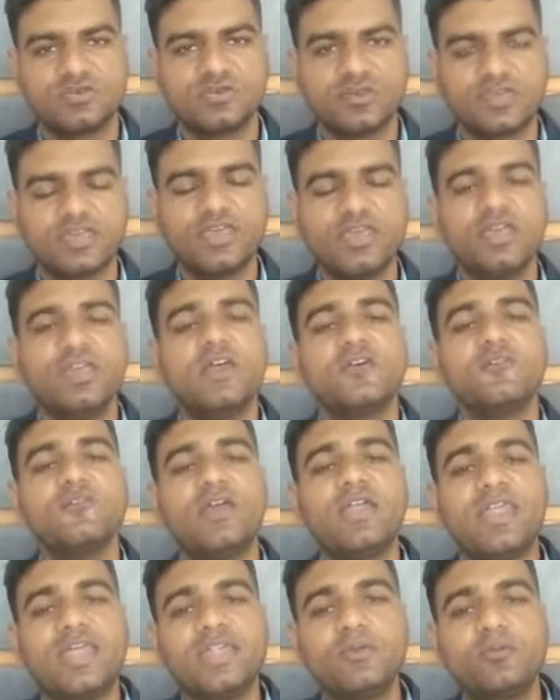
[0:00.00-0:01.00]
Okay,
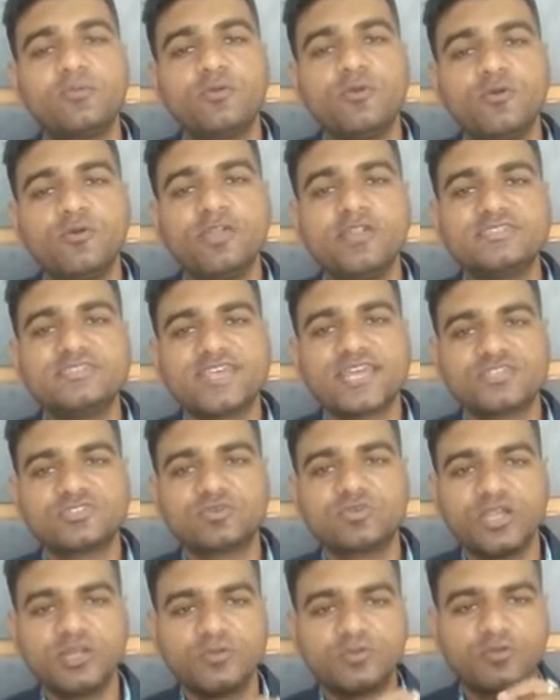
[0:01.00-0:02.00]
when any fluid is
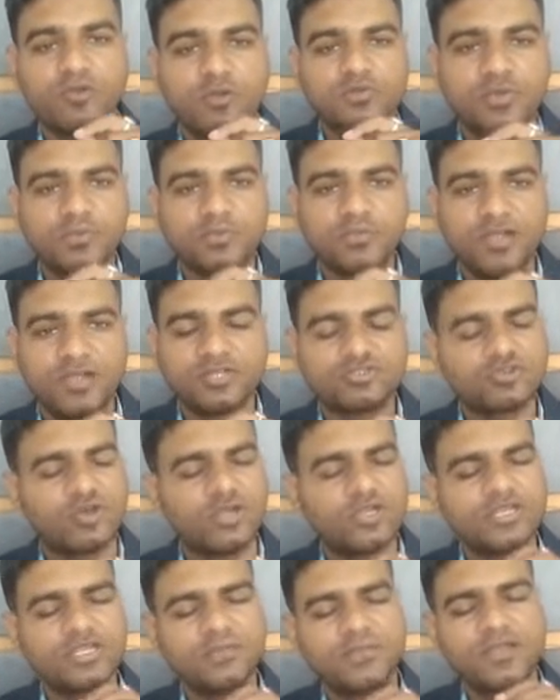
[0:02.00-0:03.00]
exuded from the blood, so
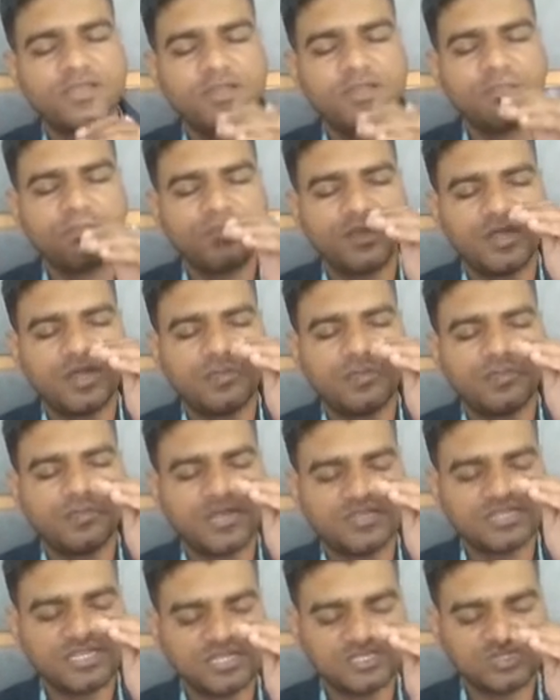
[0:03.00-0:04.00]
ultimately blood
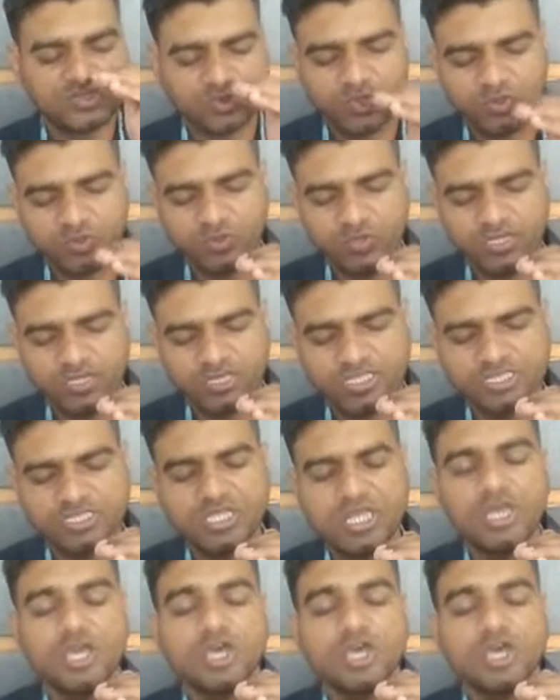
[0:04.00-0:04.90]
pressure is going to decrease.